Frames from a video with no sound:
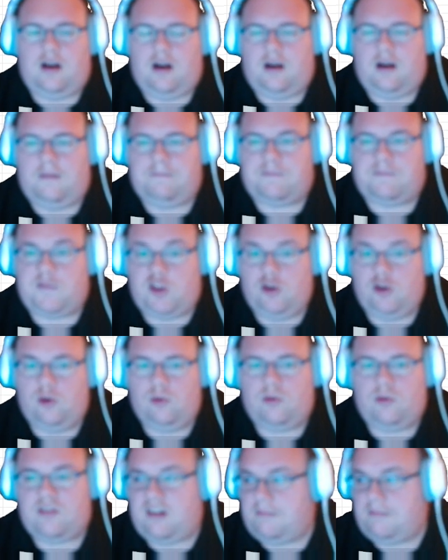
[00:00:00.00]
2,
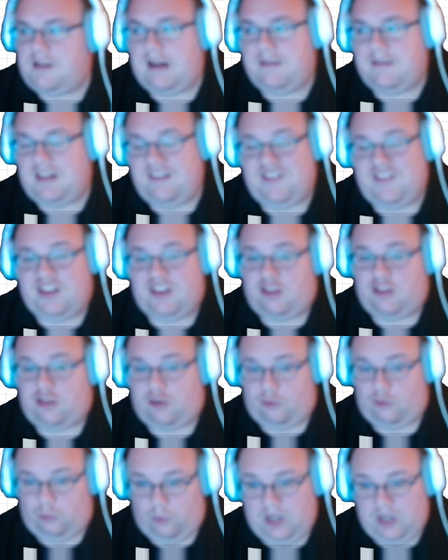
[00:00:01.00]
sometimes even
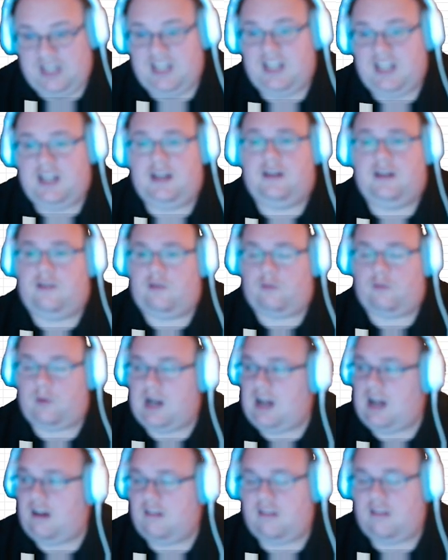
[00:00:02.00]
3
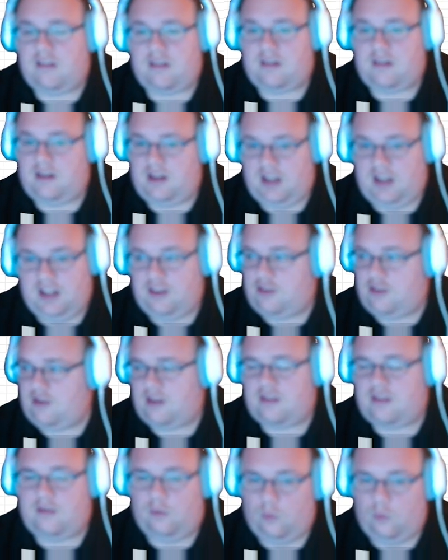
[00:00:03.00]
rounds in
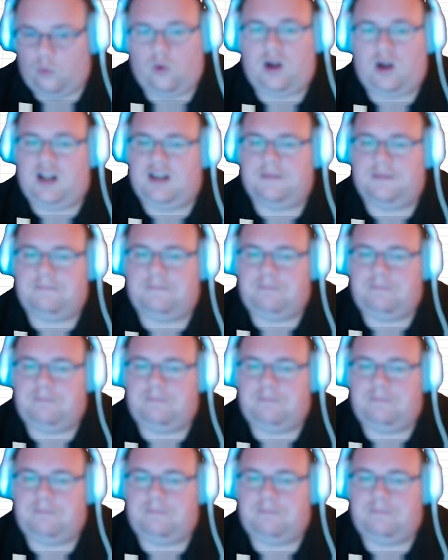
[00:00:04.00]
just one.